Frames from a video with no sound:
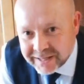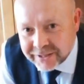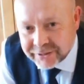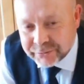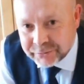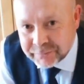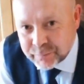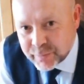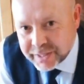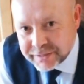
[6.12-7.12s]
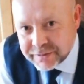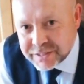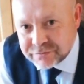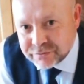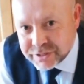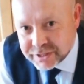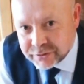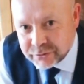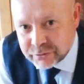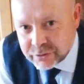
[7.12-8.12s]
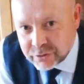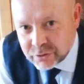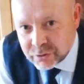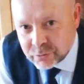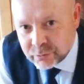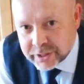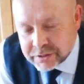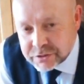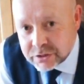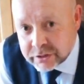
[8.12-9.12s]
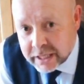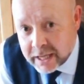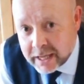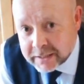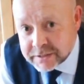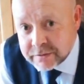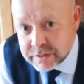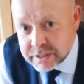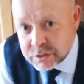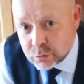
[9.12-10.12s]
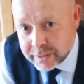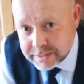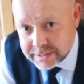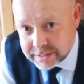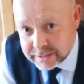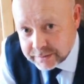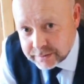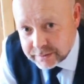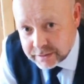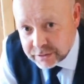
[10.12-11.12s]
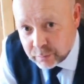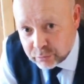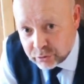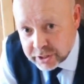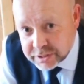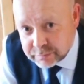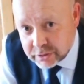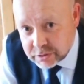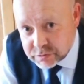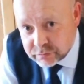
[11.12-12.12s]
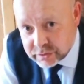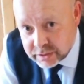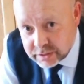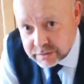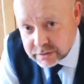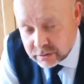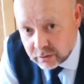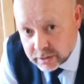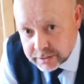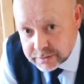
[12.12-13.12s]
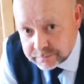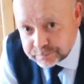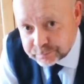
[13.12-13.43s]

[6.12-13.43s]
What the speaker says: Hello, in this video we're going to look at Activity 20 in the BrightSparks for Kids guide.